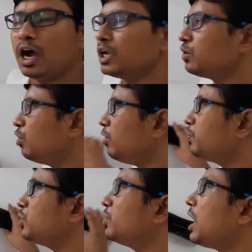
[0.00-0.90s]
i hope
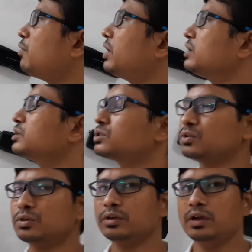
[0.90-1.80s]
you have
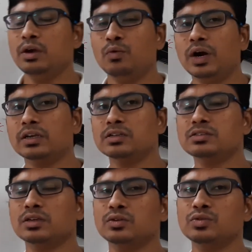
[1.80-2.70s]
understood what is
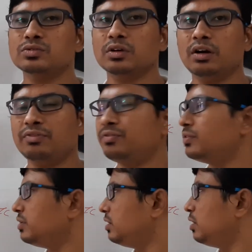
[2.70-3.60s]
the use of
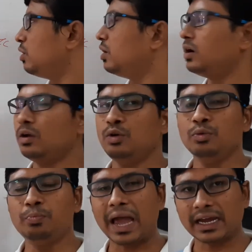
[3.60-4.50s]

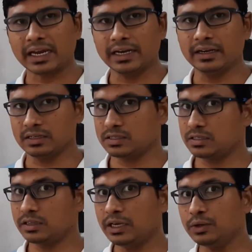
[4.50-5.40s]
loopback address
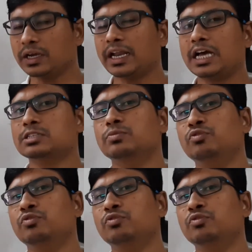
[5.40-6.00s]
then you can ask me